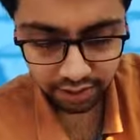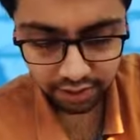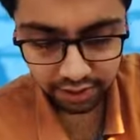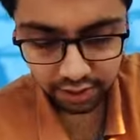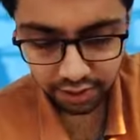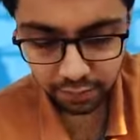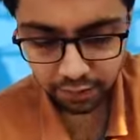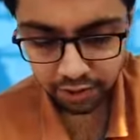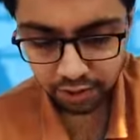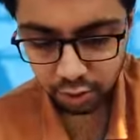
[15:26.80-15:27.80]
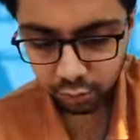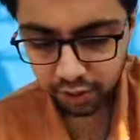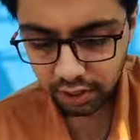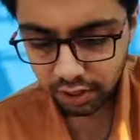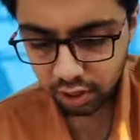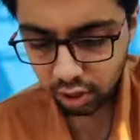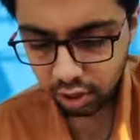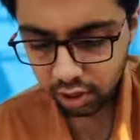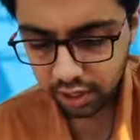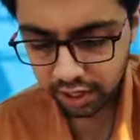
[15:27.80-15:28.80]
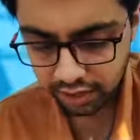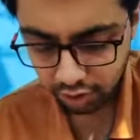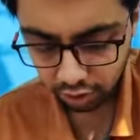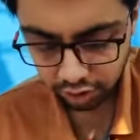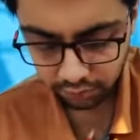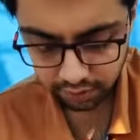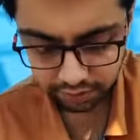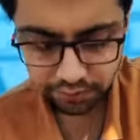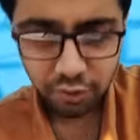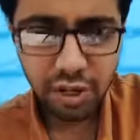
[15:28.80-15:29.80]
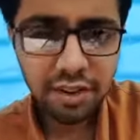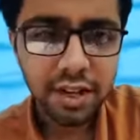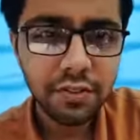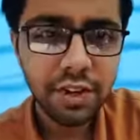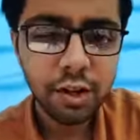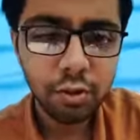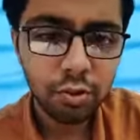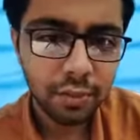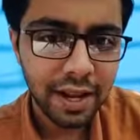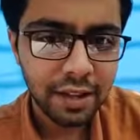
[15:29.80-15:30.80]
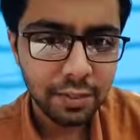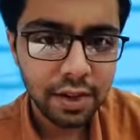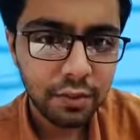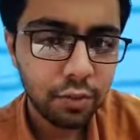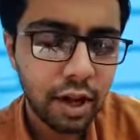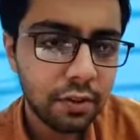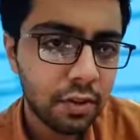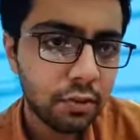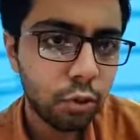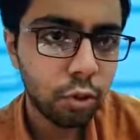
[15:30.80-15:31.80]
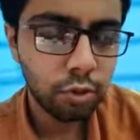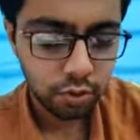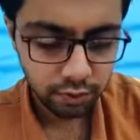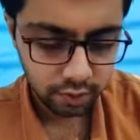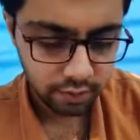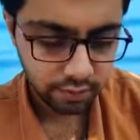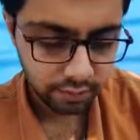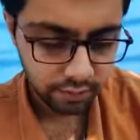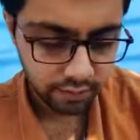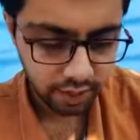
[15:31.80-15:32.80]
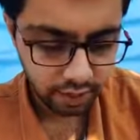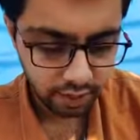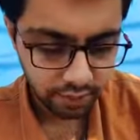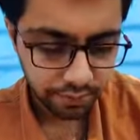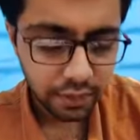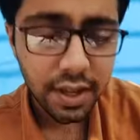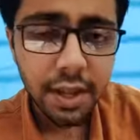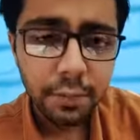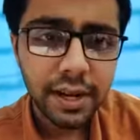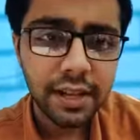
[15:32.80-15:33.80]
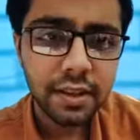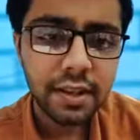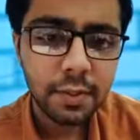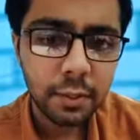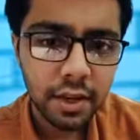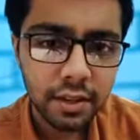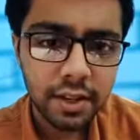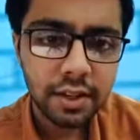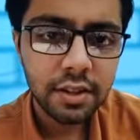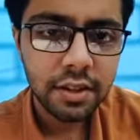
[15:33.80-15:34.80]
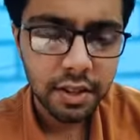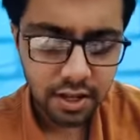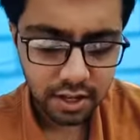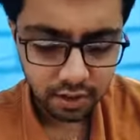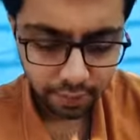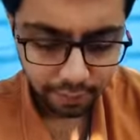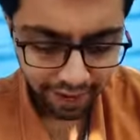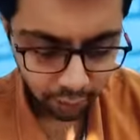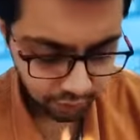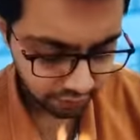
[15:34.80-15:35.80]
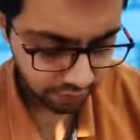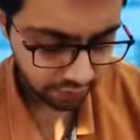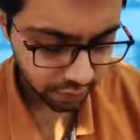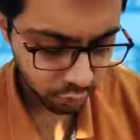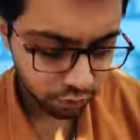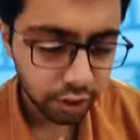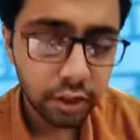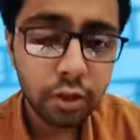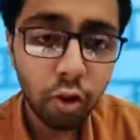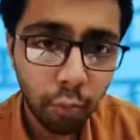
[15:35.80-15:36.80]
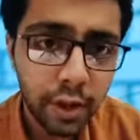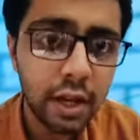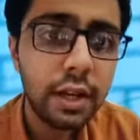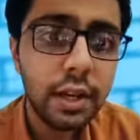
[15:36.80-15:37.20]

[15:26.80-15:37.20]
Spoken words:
exerts pressure superiorly against the occiput. So yeah, it's difficult to imagine, but if you have the photo, you will very easily. But yeah, just remember it's a Egyptian's maneuver which we use for the normal